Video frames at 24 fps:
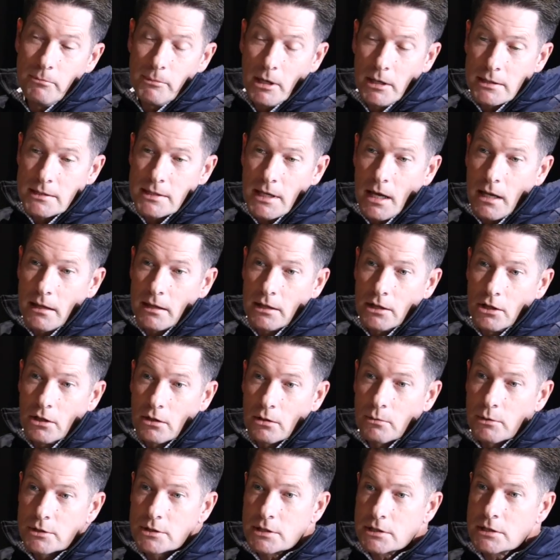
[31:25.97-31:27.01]
months out of the year,
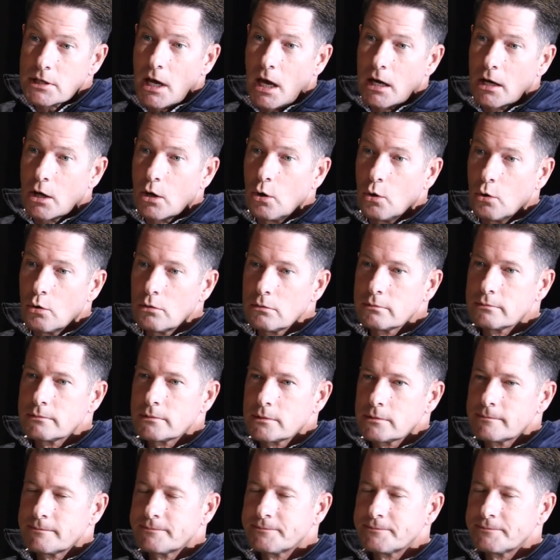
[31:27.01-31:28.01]
which yeah. is kind of yeah, cool. We're